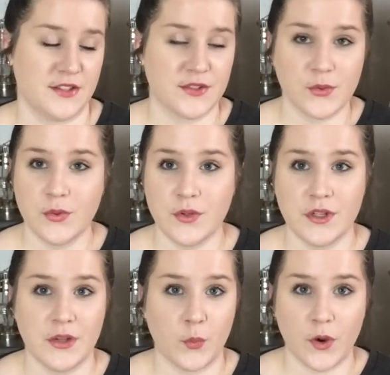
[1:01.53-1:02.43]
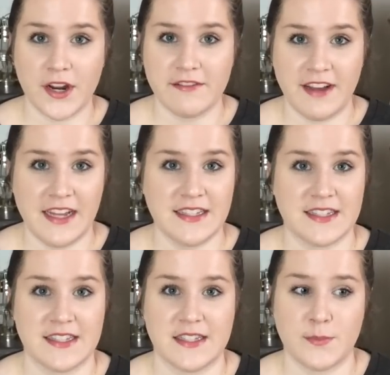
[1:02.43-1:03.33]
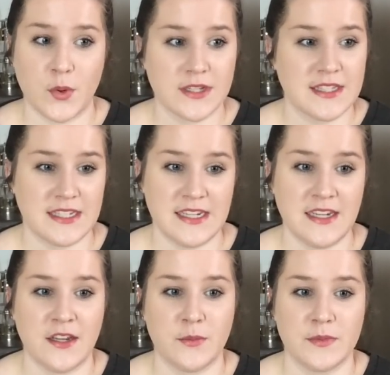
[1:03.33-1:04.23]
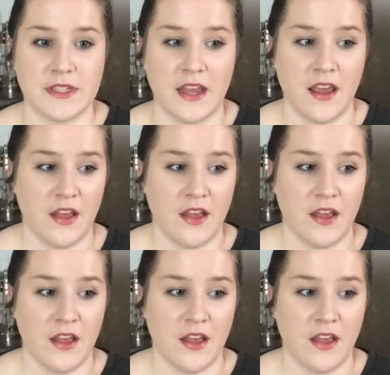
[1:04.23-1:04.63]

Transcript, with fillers: and school and work events, sports teams.